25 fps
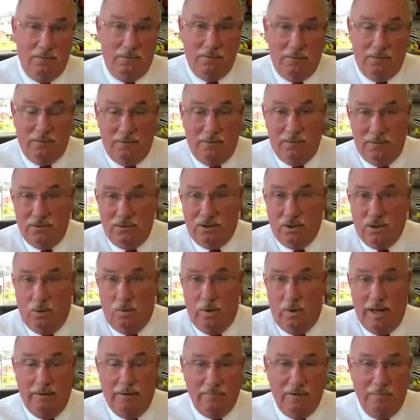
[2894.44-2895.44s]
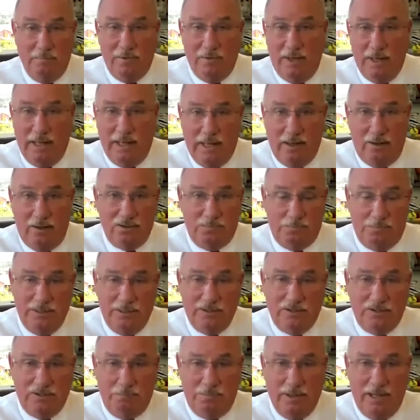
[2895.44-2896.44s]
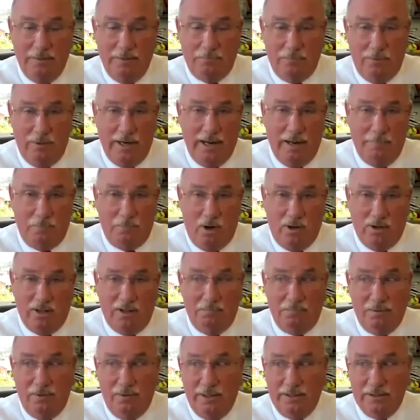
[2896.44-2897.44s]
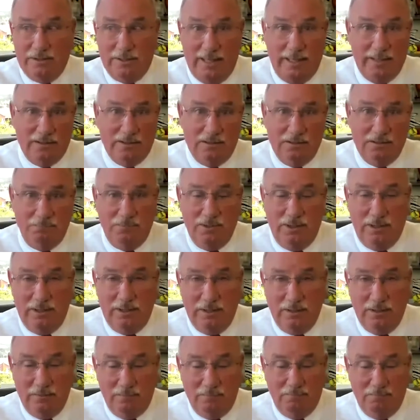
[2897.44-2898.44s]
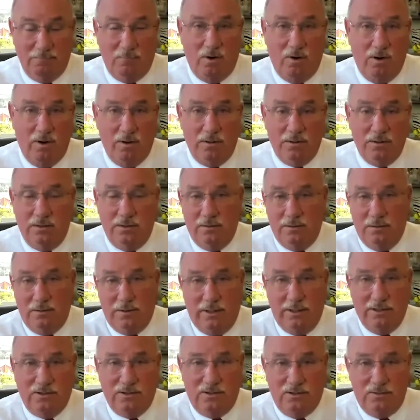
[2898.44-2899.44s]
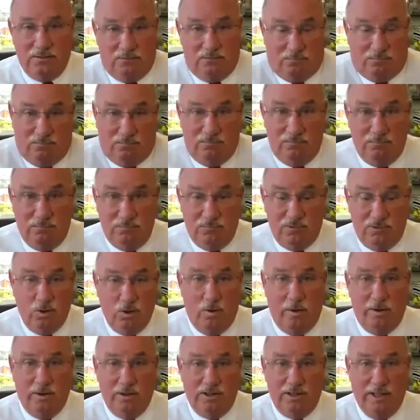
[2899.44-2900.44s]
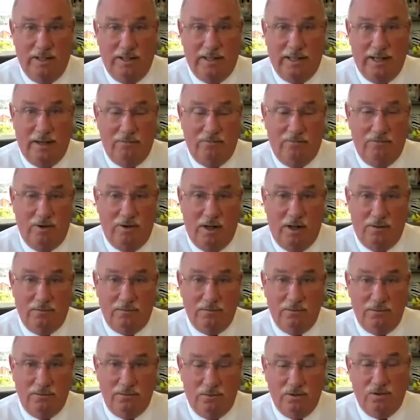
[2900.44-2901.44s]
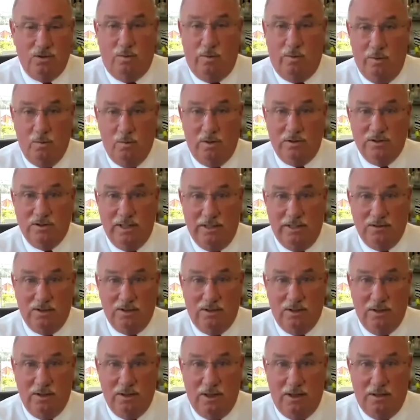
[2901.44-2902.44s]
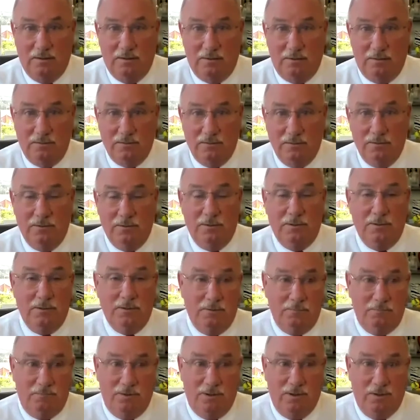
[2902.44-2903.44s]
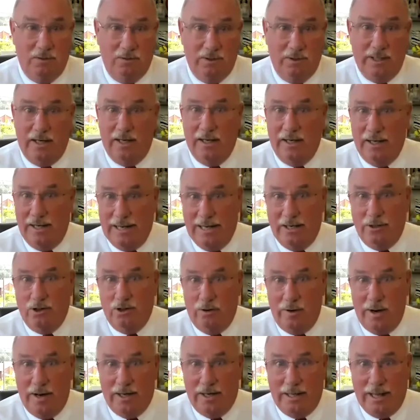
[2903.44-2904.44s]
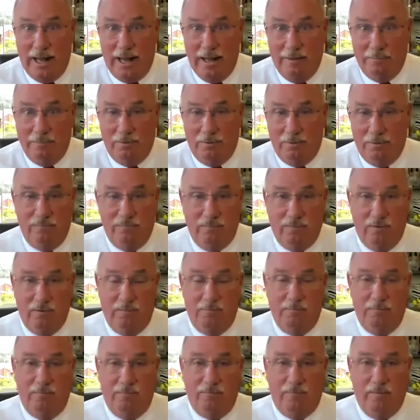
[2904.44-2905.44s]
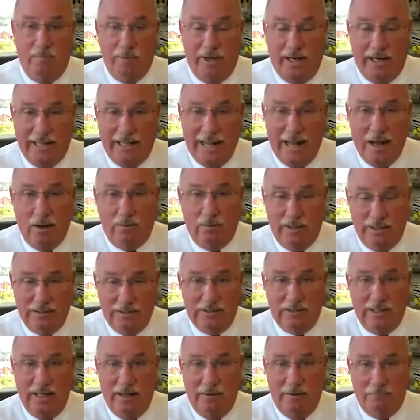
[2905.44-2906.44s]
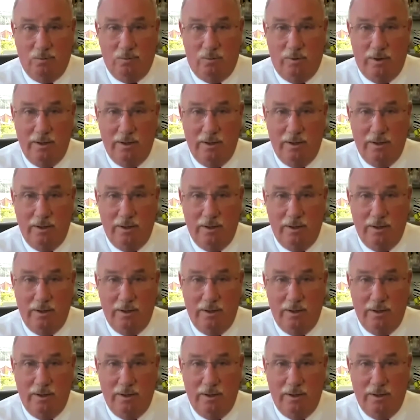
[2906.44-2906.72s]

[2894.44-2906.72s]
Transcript: So everybody else piece of paper in that marketplace has to be marked at $210,000 or 21 cents on the dollars. When you look at it, now you're out of capital from an accounting standpoint.